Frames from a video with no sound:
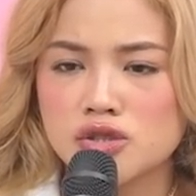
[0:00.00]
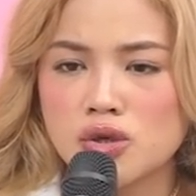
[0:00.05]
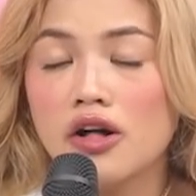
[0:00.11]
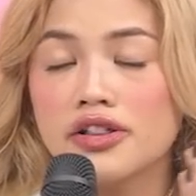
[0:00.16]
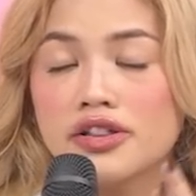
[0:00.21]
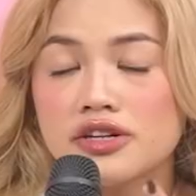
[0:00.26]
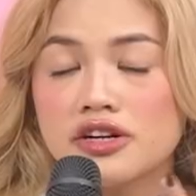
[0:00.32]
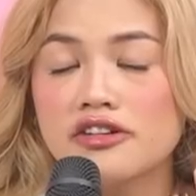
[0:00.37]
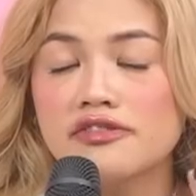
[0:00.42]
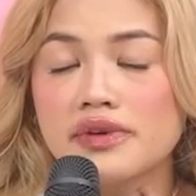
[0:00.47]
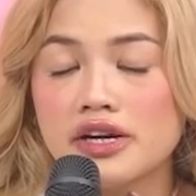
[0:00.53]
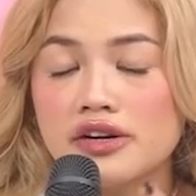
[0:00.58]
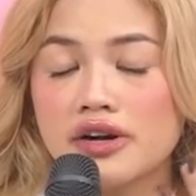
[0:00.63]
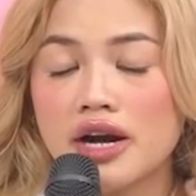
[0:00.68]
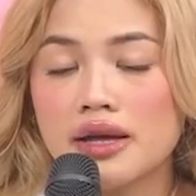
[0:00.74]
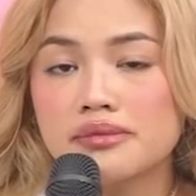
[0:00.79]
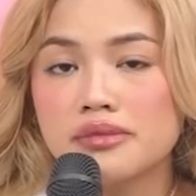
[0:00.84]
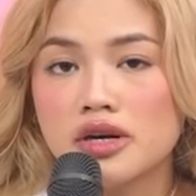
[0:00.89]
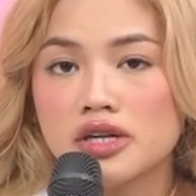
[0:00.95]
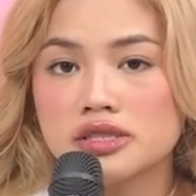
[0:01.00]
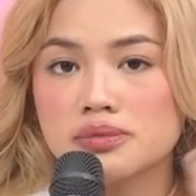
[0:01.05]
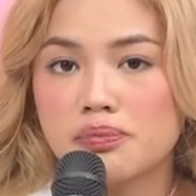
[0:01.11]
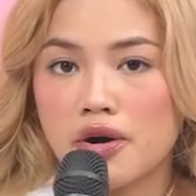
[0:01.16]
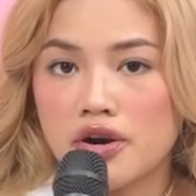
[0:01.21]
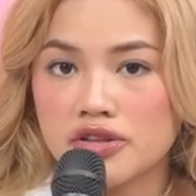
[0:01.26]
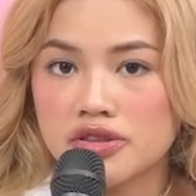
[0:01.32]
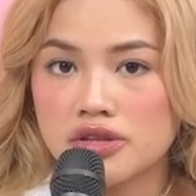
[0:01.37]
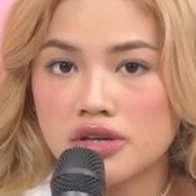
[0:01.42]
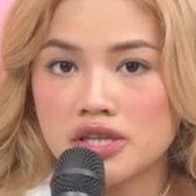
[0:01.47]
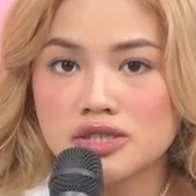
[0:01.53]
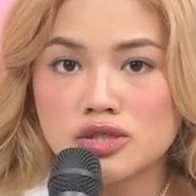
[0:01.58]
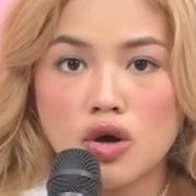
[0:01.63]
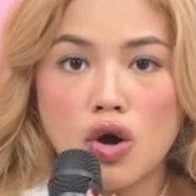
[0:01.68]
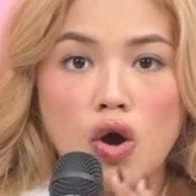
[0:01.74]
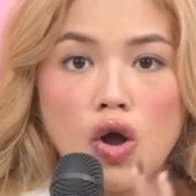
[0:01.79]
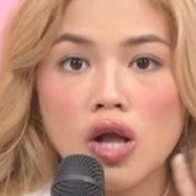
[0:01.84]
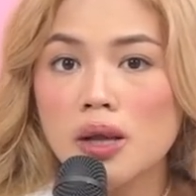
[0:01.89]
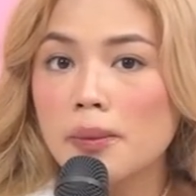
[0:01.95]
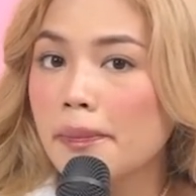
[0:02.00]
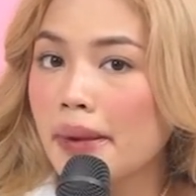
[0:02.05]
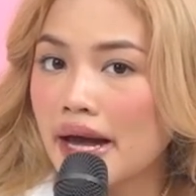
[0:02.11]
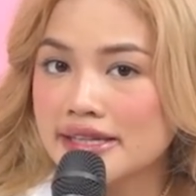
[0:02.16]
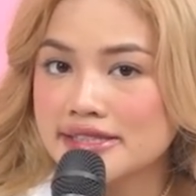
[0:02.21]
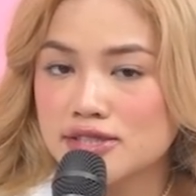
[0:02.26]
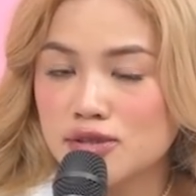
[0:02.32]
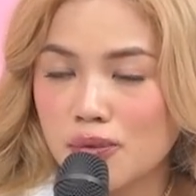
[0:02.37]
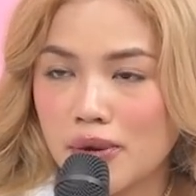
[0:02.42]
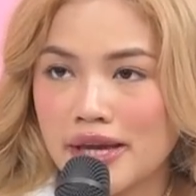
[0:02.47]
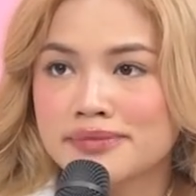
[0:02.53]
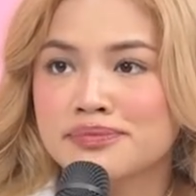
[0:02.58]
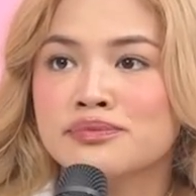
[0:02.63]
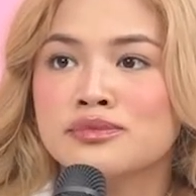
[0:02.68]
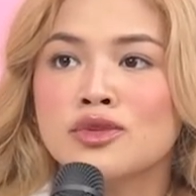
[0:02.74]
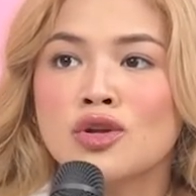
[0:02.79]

All 3 of my grandma's partners all passed away.